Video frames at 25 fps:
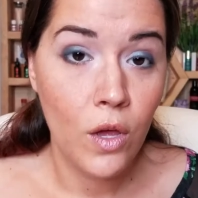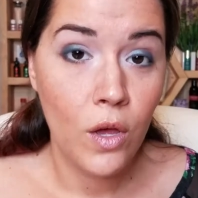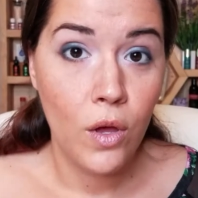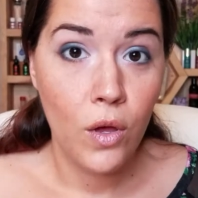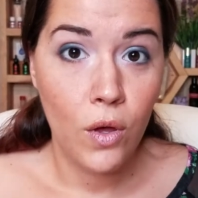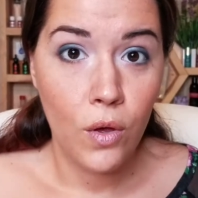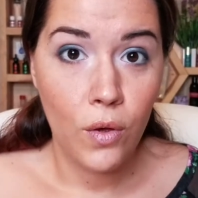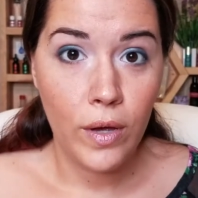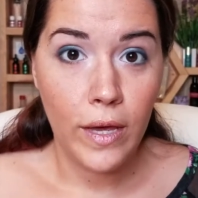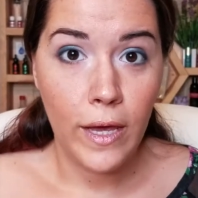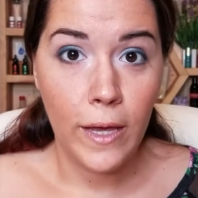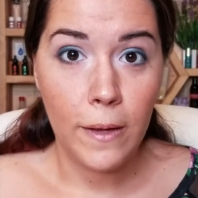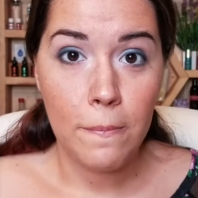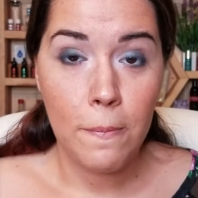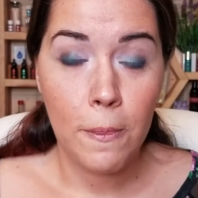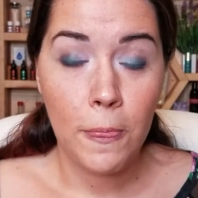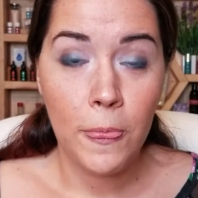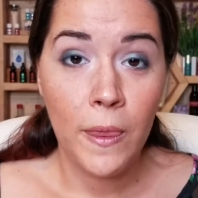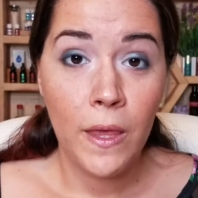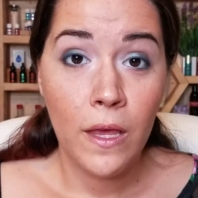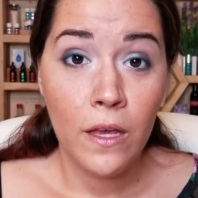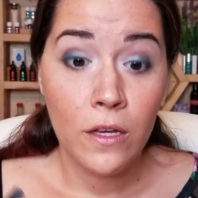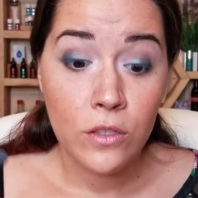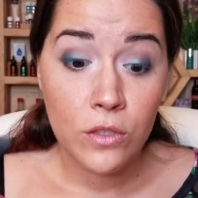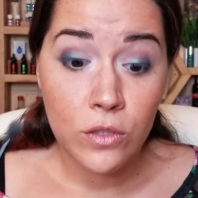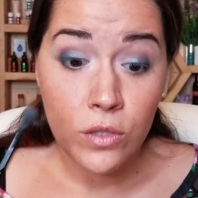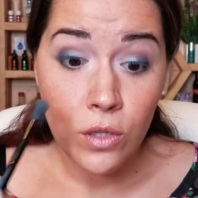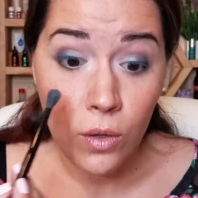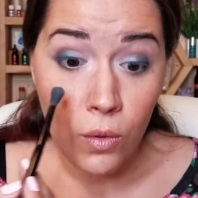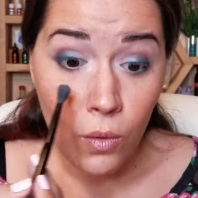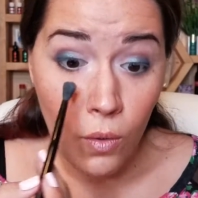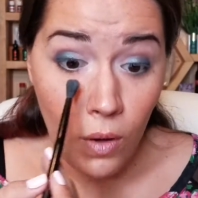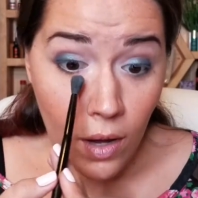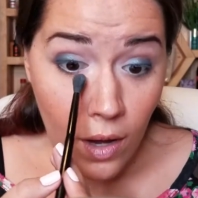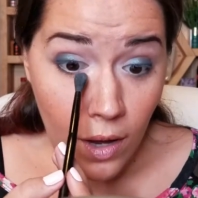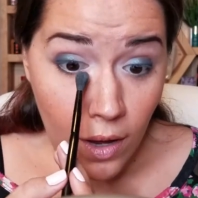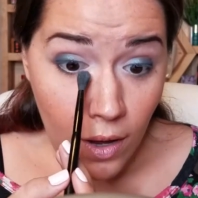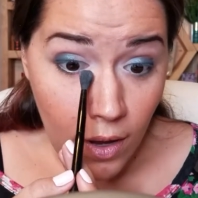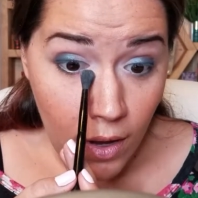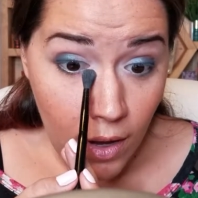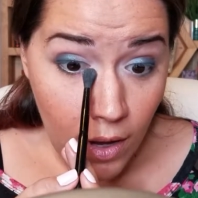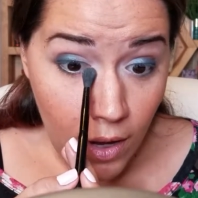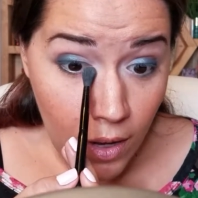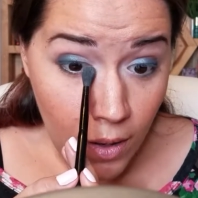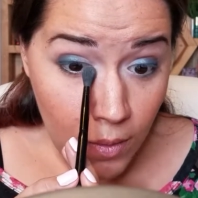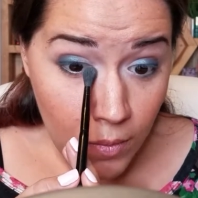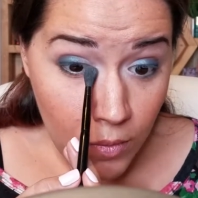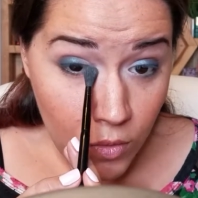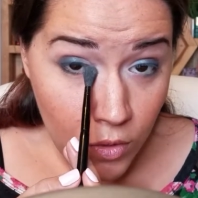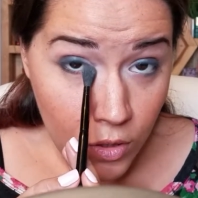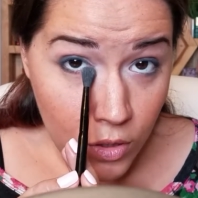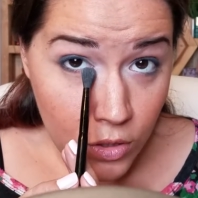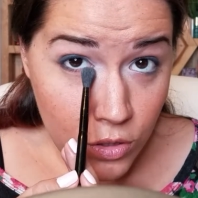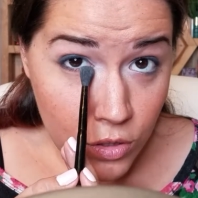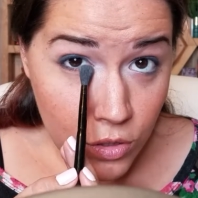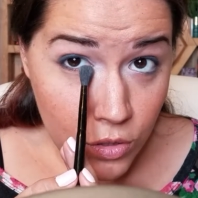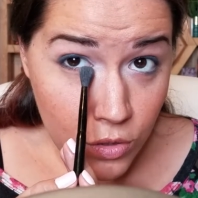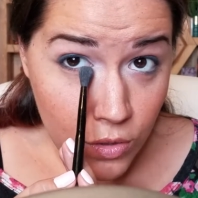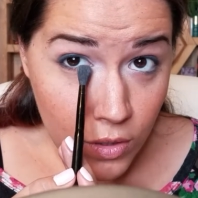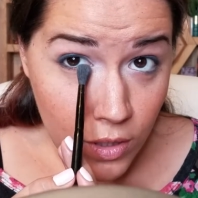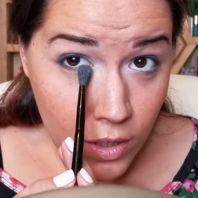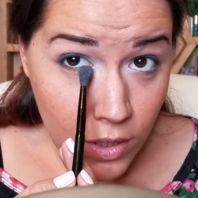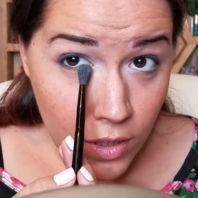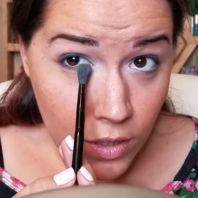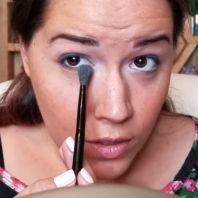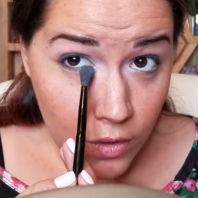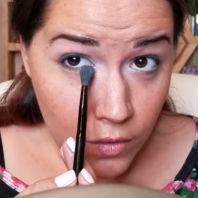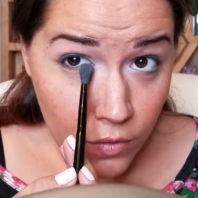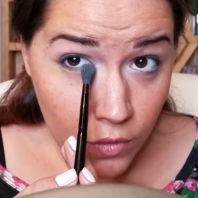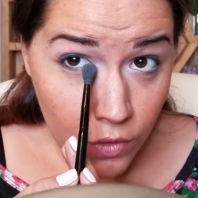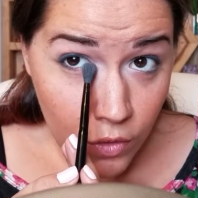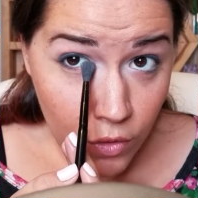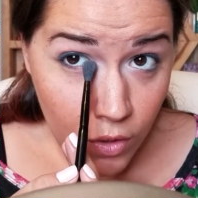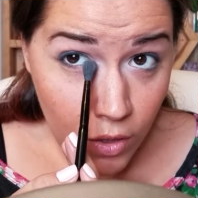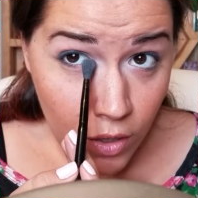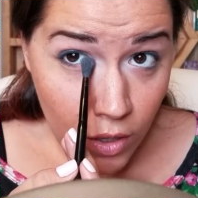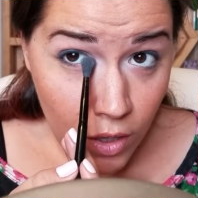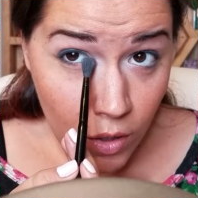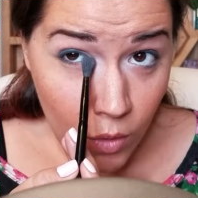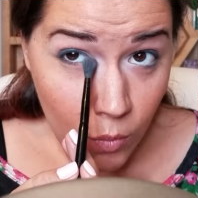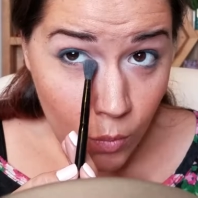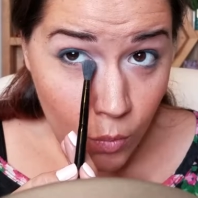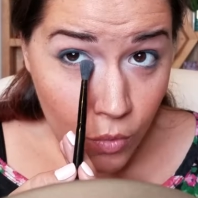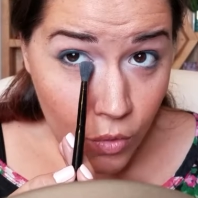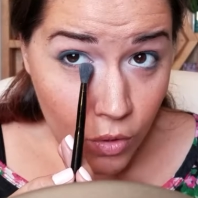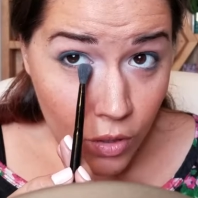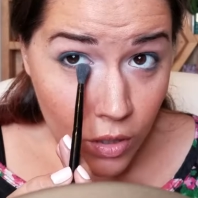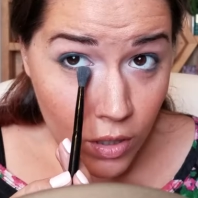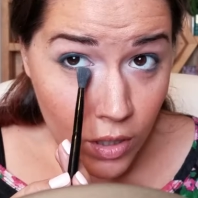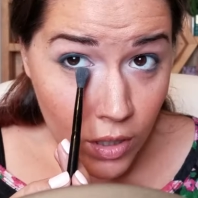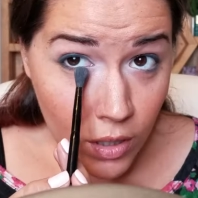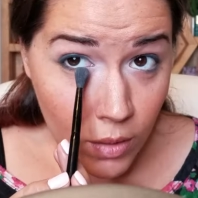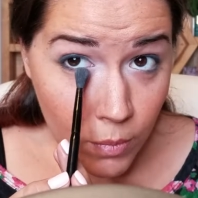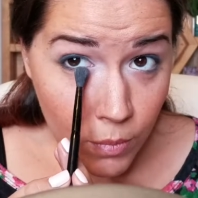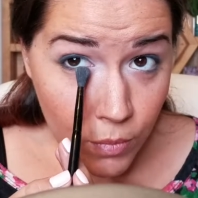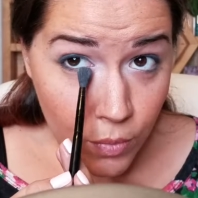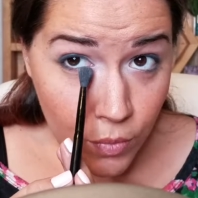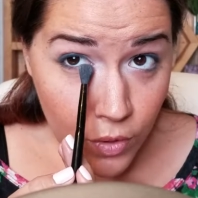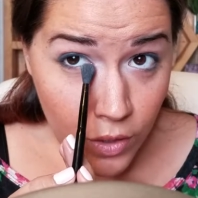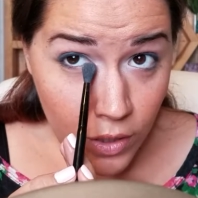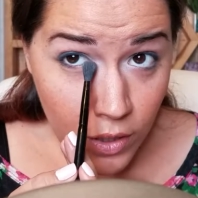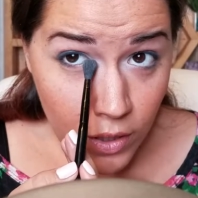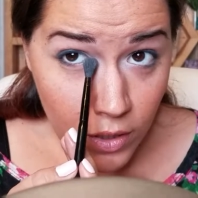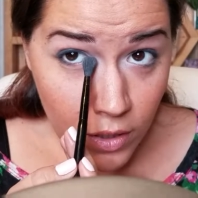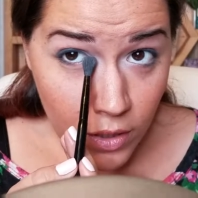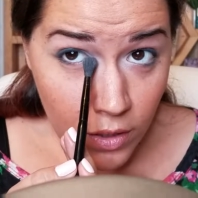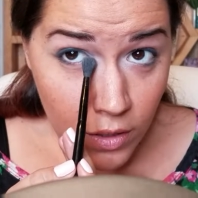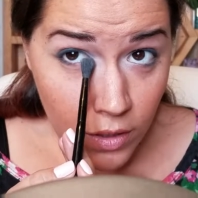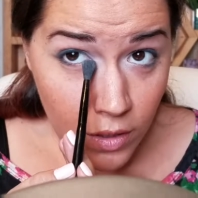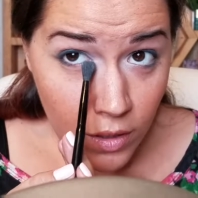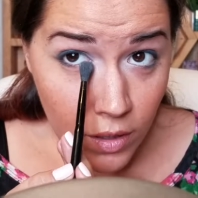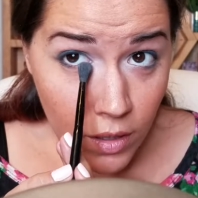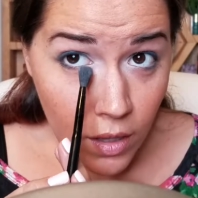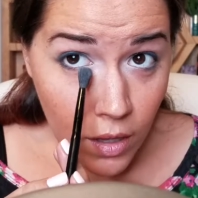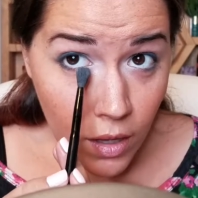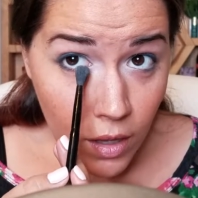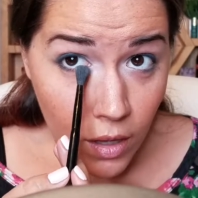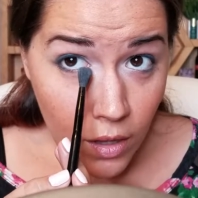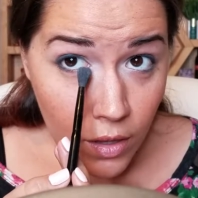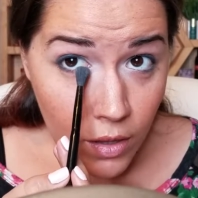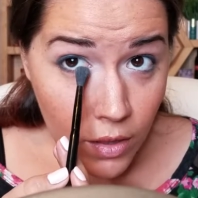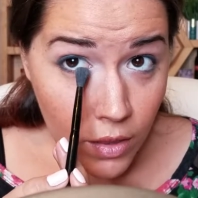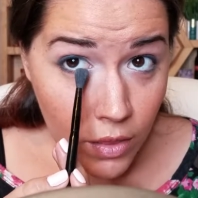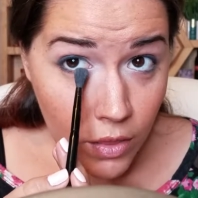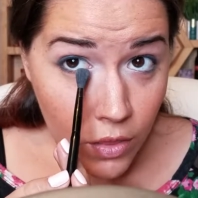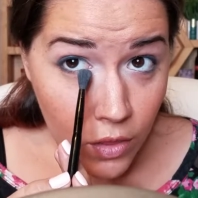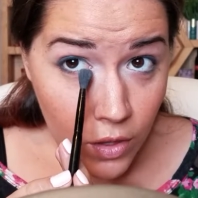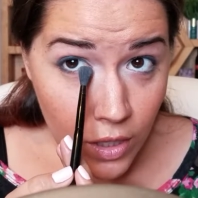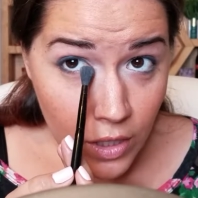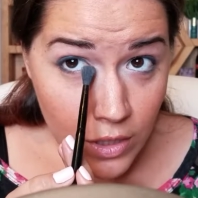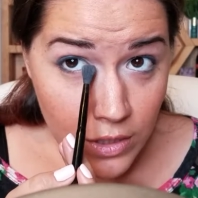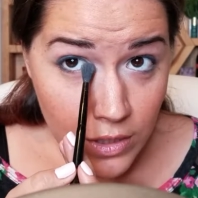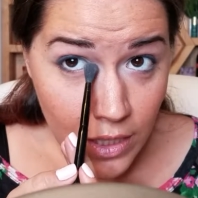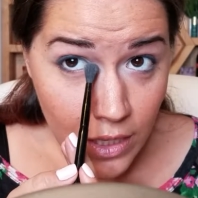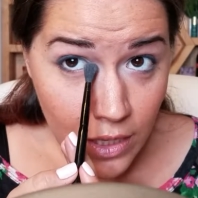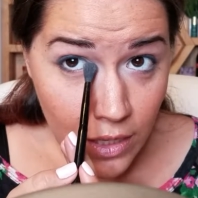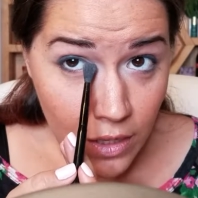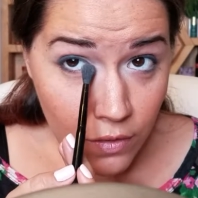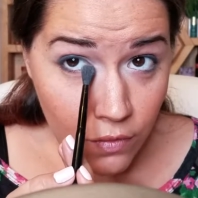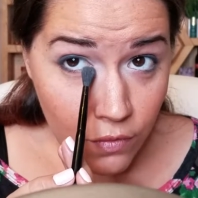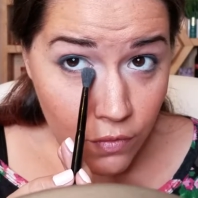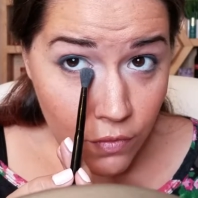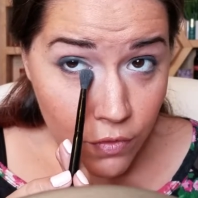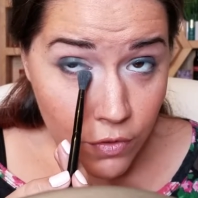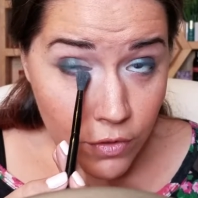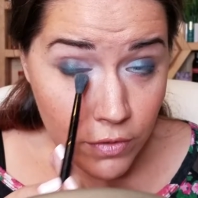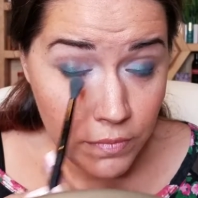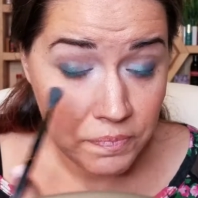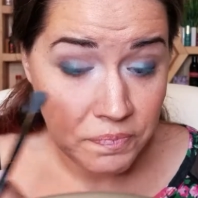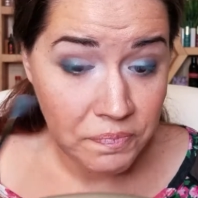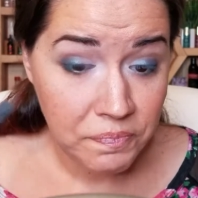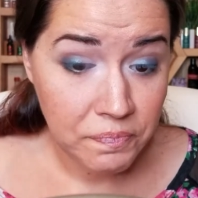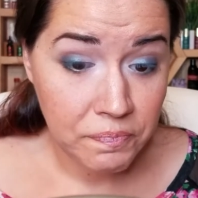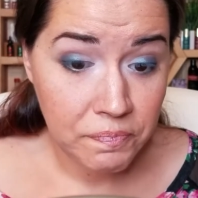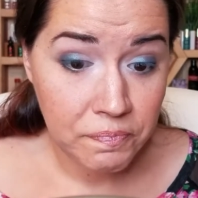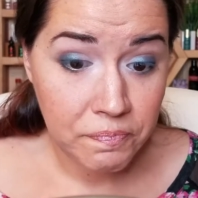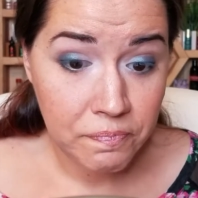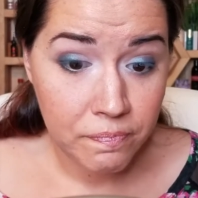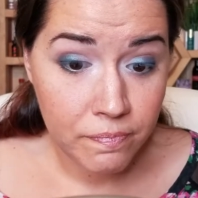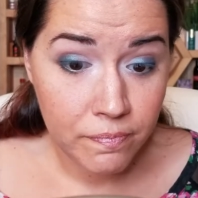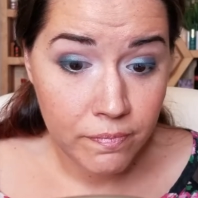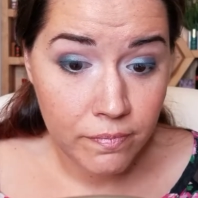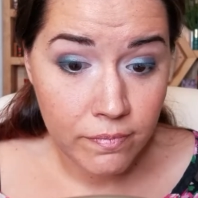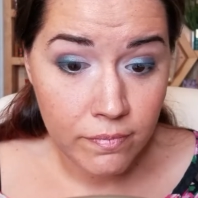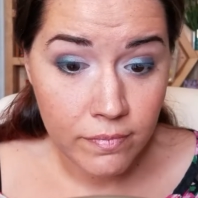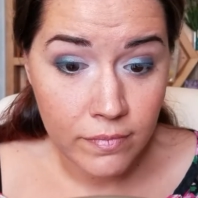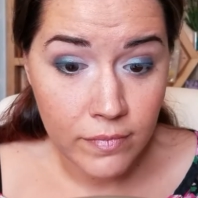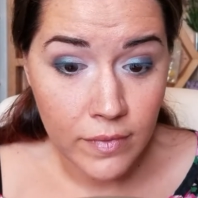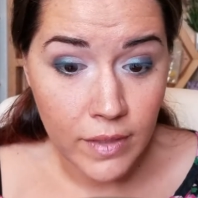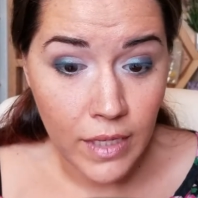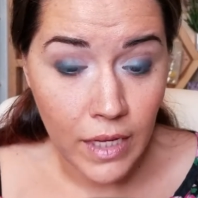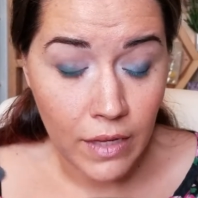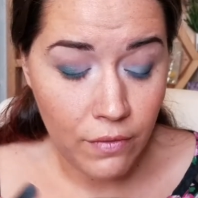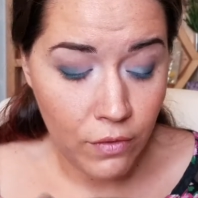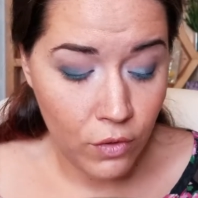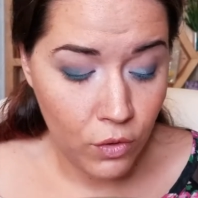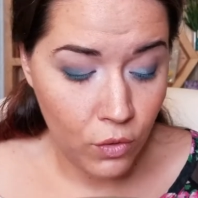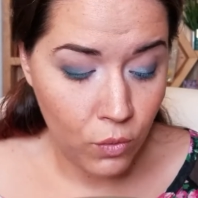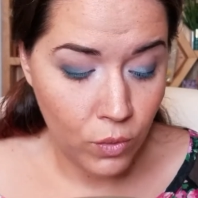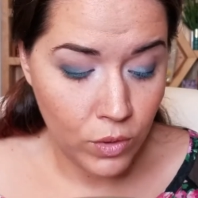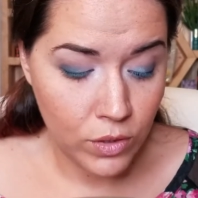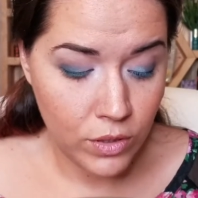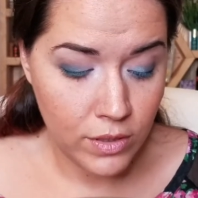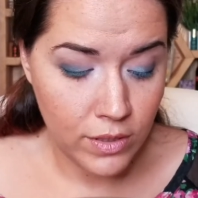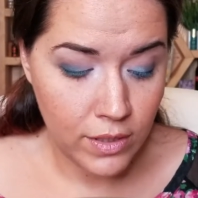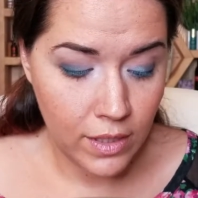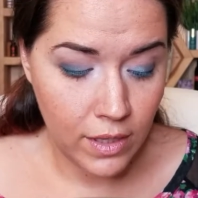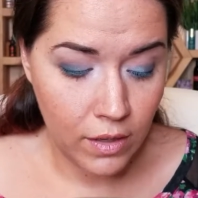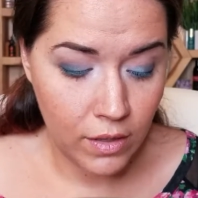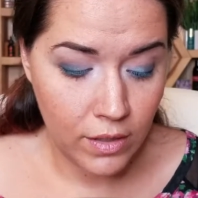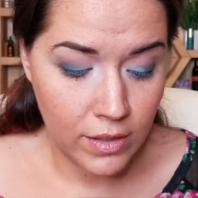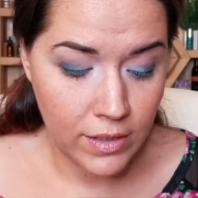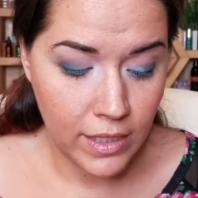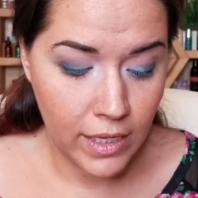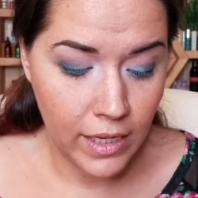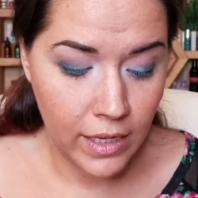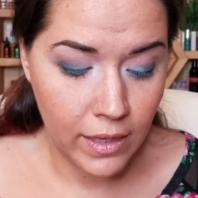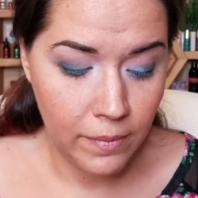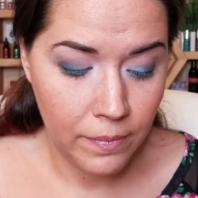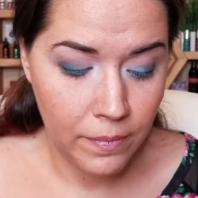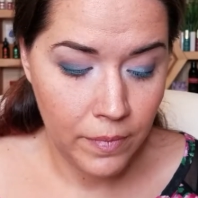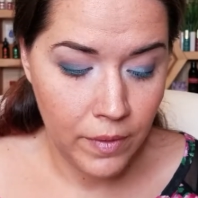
Okay, so I'm going to kind of look upward and bring this kind of, I don't even know how to say it,